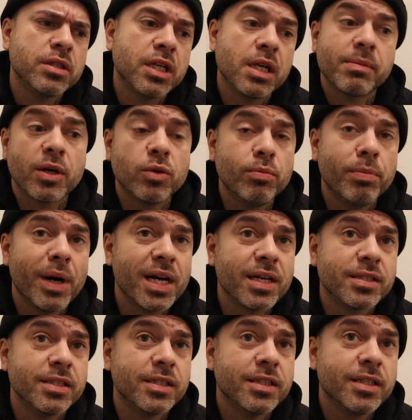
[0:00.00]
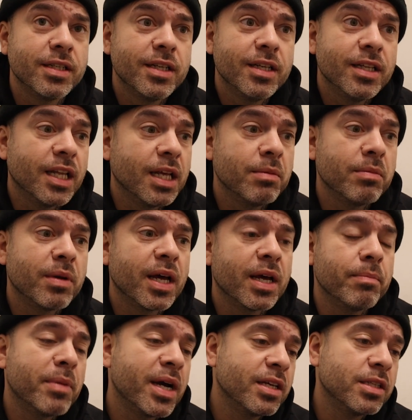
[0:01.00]
And I'm like, who boxing? And he'd be
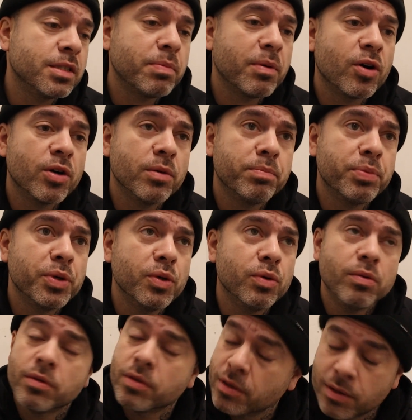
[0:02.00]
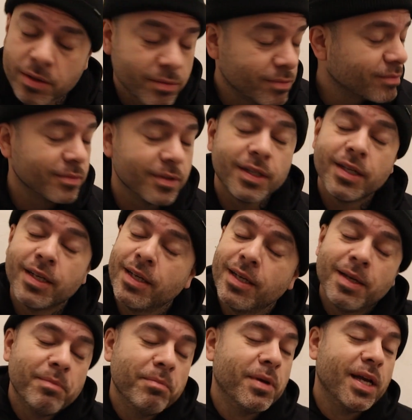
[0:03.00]
like, Mike sparring Pooh.
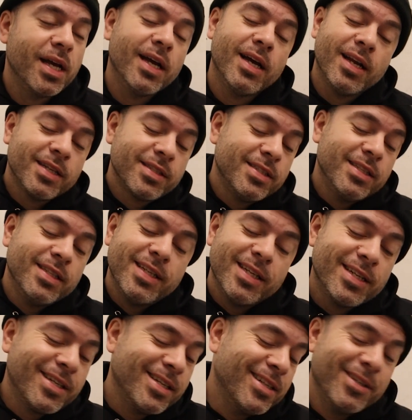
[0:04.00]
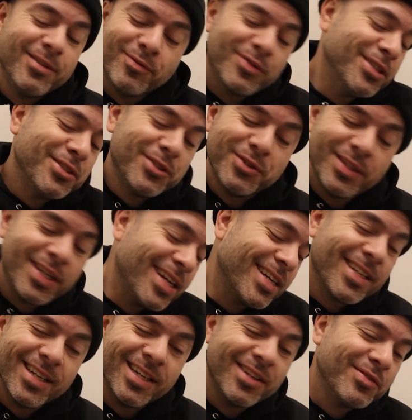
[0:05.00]
And I sit there and cut and run through that
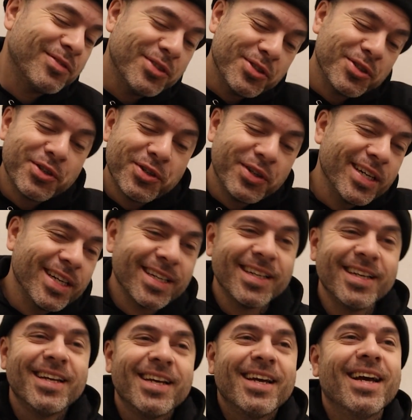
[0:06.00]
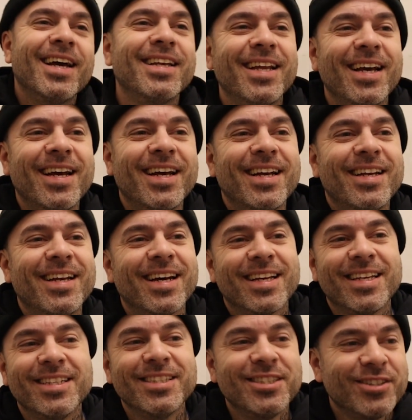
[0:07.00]
cut real quick. And then I
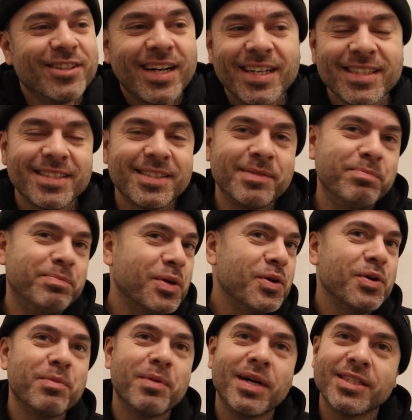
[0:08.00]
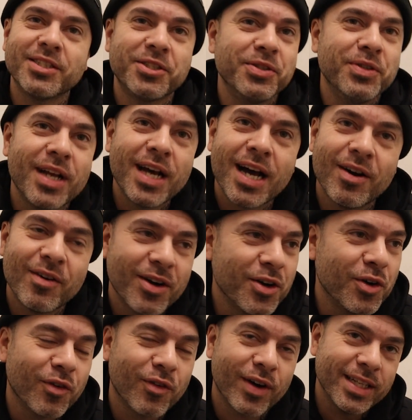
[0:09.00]
get dressed, boom, I shoot out, I
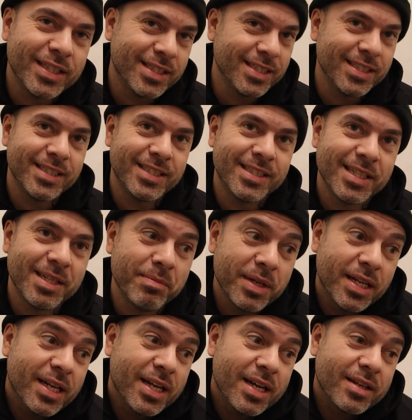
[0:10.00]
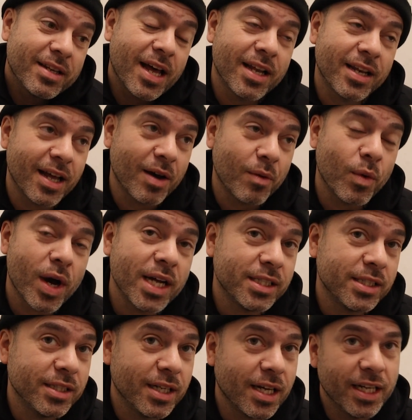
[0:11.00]
go right to the gym, and then I
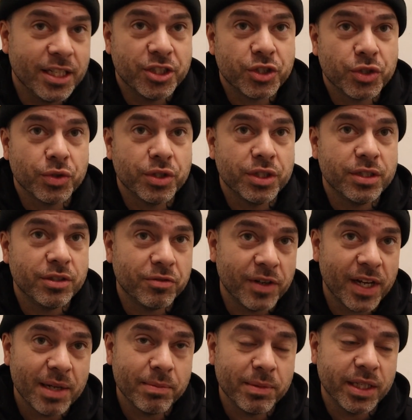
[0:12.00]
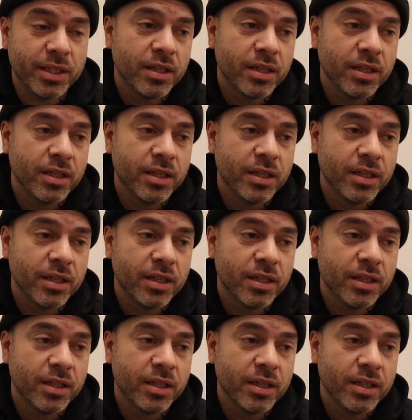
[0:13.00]
watch it. I enjoy the family.